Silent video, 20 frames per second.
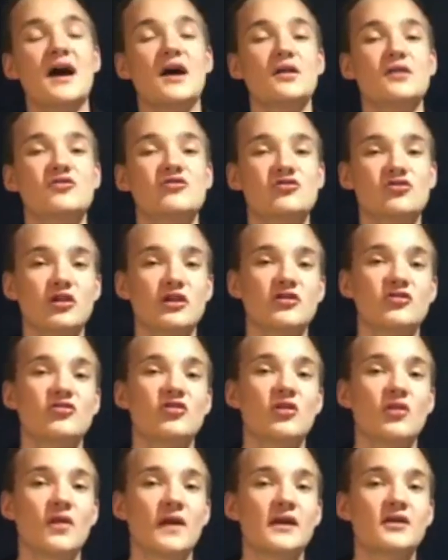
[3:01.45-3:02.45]
I started
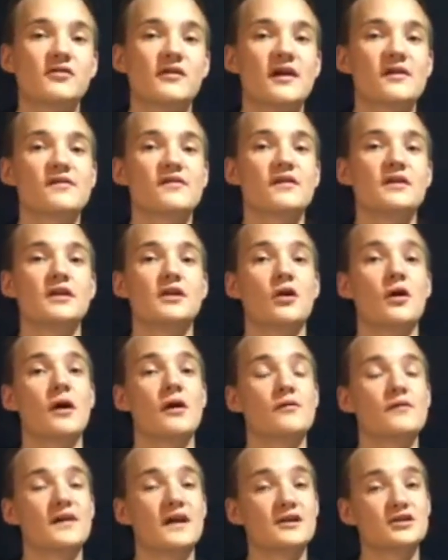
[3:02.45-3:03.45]
to like wrestling, you know,
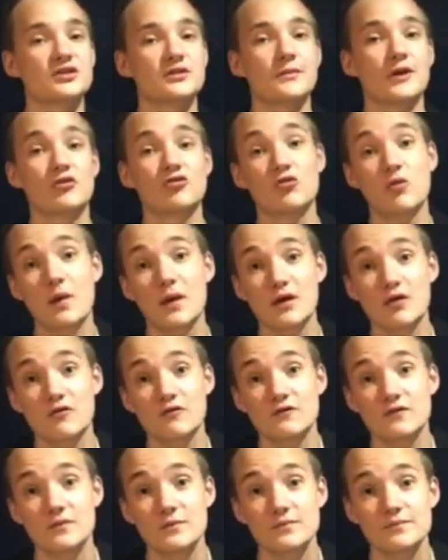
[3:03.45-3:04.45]
I was actually about
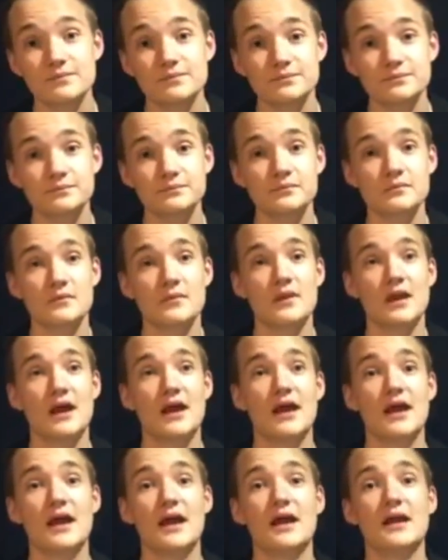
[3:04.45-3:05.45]
12
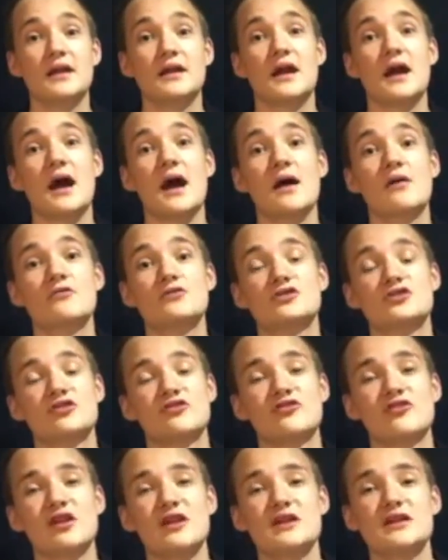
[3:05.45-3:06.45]
and I was
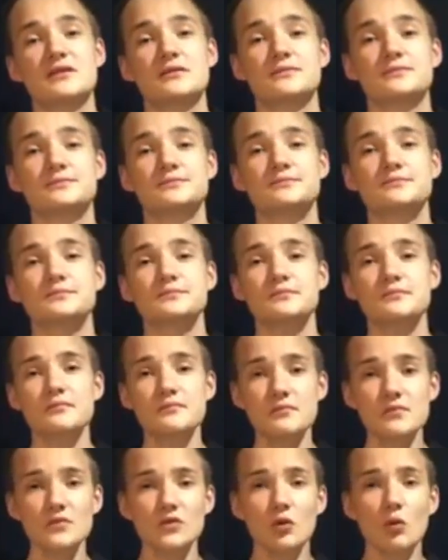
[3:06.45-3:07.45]
just like
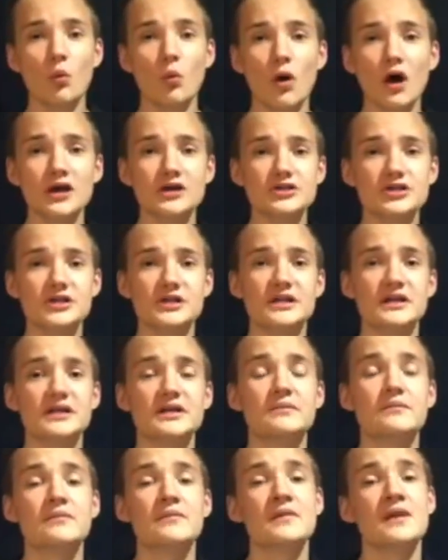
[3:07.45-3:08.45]
watching
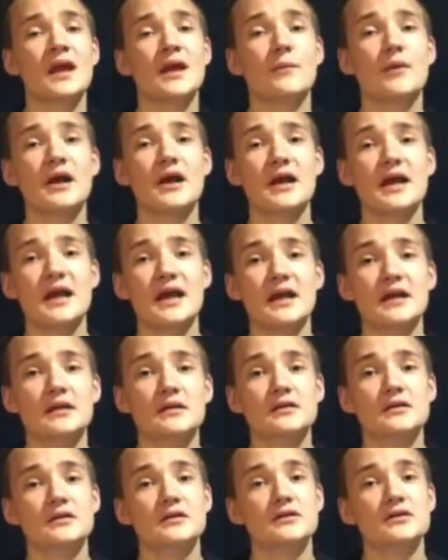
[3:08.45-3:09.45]
it and my
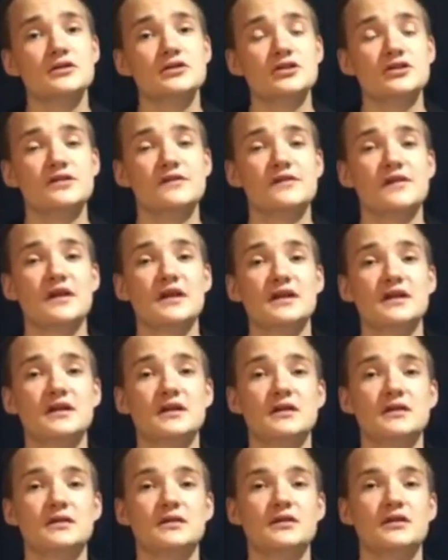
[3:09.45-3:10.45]
aunt she's like,
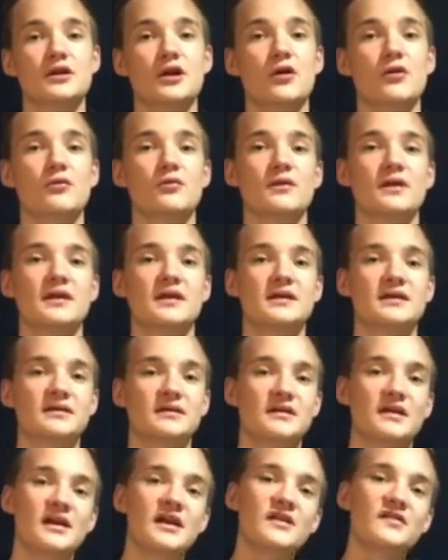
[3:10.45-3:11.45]
you know,
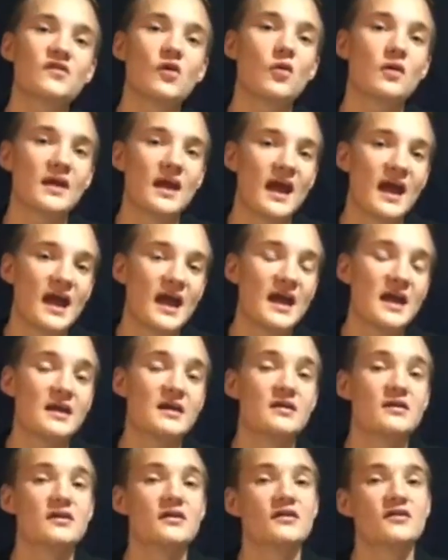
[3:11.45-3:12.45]
like it's
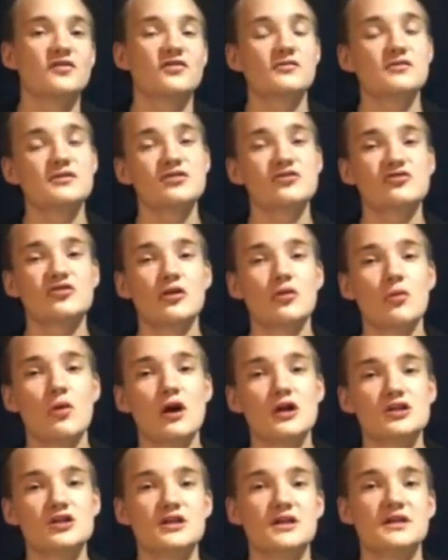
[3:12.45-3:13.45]
okay. So I just started
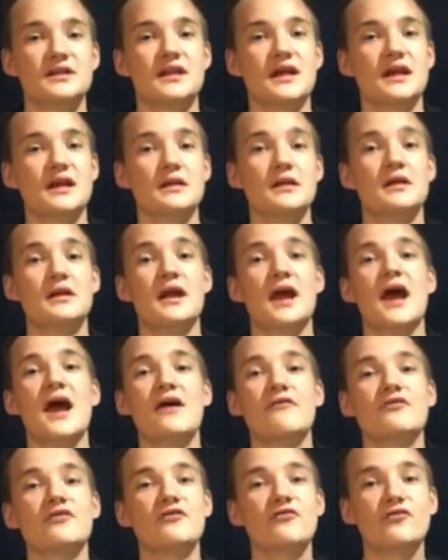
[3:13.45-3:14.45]
watching it and then
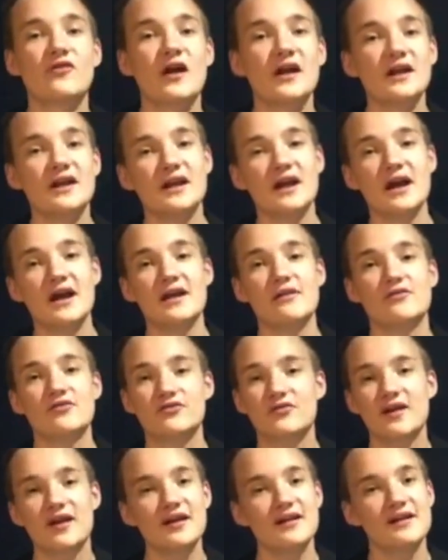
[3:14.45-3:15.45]
every Friday night, it was
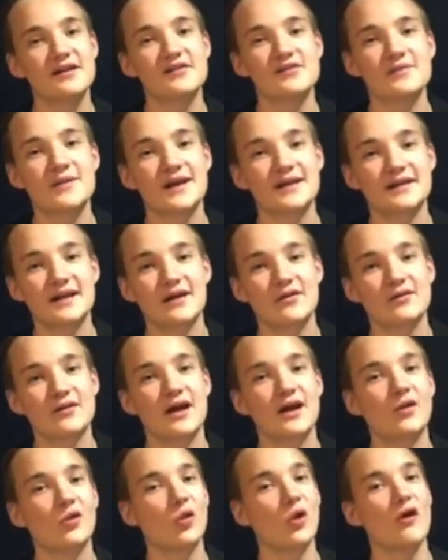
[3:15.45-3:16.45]
Friday night SmackDown.
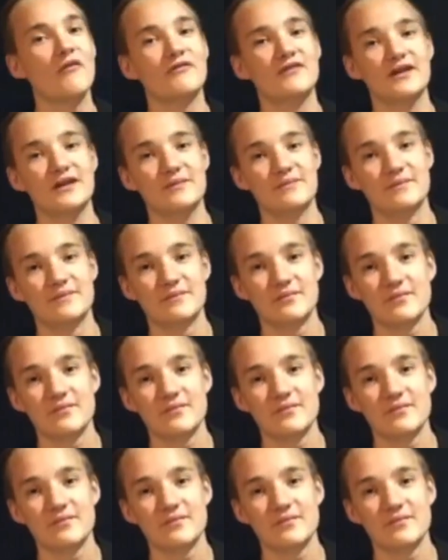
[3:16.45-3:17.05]
I loved it.